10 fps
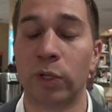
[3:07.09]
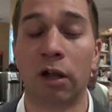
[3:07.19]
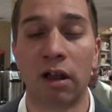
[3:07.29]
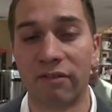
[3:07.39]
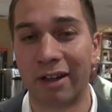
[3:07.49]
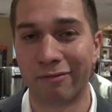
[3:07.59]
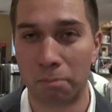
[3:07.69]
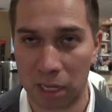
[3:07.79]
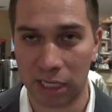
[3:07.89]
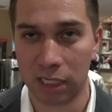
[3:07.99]
We don't have enough
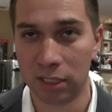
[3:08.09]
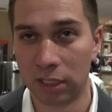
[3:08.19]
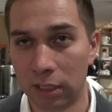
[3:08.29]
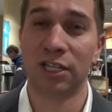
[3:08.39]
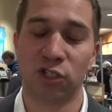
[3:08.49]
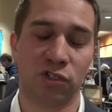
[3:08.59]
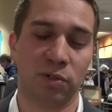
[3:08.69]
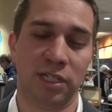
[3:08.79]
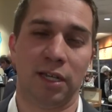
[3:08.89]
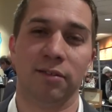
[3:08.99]
money. It's just
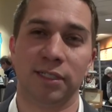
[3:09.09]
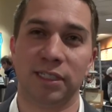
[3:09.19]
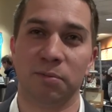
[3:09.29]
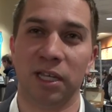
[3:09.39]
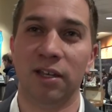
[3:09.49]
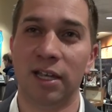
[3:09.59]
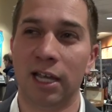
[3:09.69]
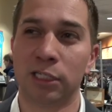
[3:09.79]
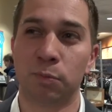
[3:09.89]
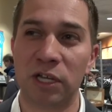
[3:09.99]
ridiculous to me,
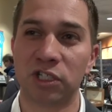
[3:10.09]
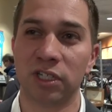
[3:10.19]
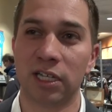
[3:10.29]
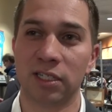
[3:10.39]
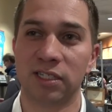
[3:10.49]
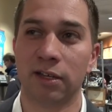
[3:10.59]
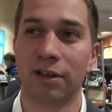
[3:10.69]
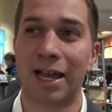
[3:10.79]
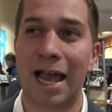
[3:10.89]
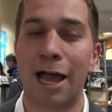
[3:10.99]
especially
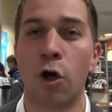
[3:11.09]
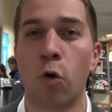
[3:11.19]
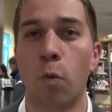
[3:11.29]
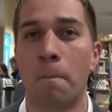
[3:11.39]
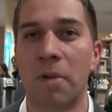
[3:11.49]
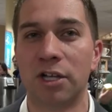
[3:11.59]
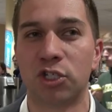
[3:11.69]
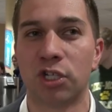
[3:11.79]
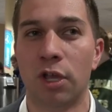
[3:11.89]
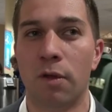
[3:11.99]
considering how
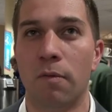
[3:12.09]
much